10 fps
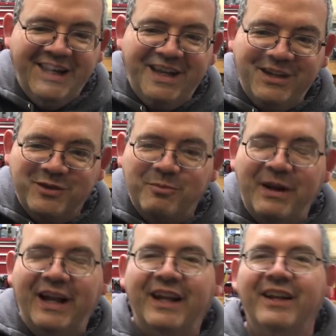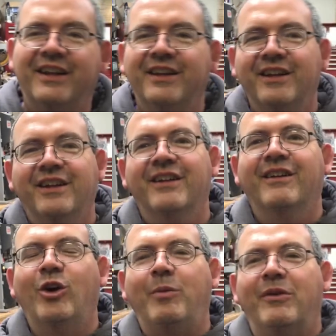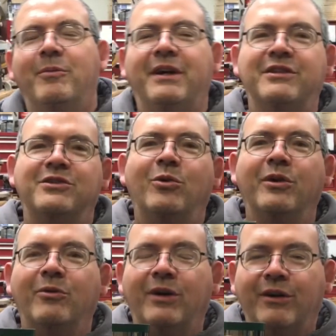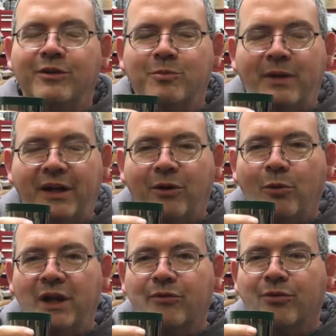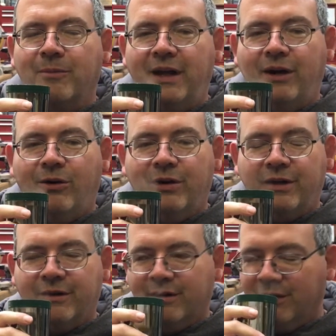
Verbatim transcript: it has been, I hope everybody's doing well. It's been a week from hell here.